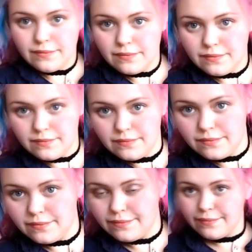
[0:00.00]

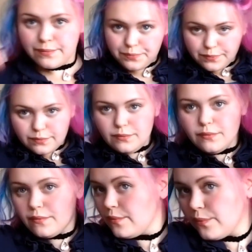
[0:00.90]

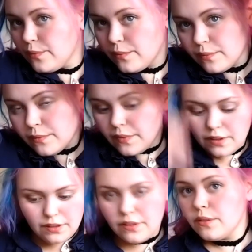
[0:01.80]

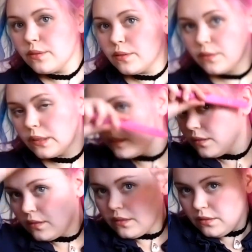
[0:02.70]

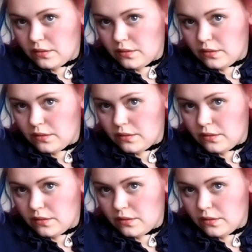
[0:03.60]
(silence)